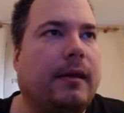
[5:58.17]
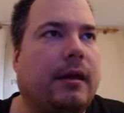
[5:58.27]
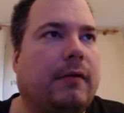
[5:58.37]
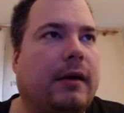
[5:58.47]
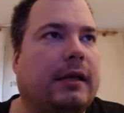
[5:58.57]

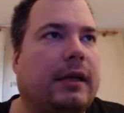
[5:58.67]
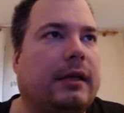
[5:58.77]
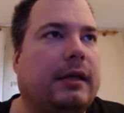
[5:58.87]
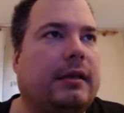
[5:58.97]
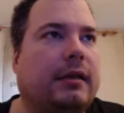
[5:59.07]
All right, and
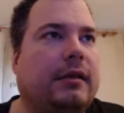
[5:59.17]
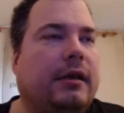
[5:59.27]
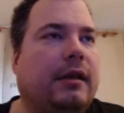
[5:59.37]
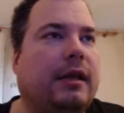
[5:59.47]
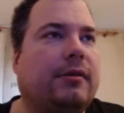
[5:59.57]
this is
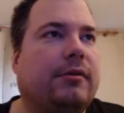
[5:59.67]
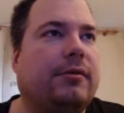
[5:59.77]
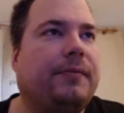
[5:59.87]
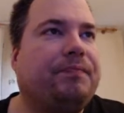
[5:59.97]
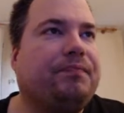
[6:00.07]
the
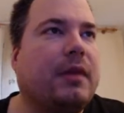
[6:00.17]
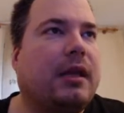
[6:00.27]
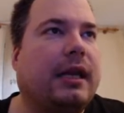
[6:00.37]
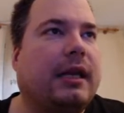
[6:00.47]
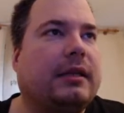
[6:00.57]
little,
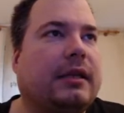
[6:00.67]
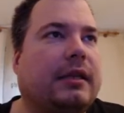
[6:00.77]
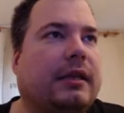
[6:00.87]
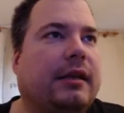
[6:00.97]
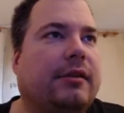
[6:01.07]
like I said,
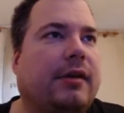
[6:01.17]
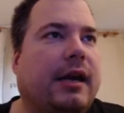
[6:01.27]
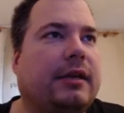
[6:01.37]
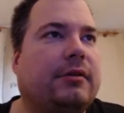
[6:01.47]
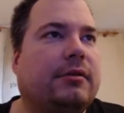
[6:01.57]
that little
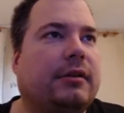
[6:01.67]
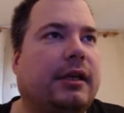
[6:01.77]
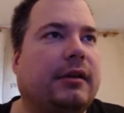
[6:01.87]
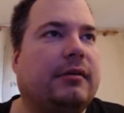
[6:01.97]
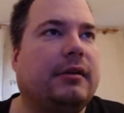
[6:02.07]
icon
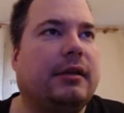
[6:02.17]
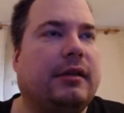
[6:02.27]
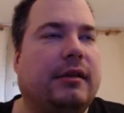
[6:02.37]
here, that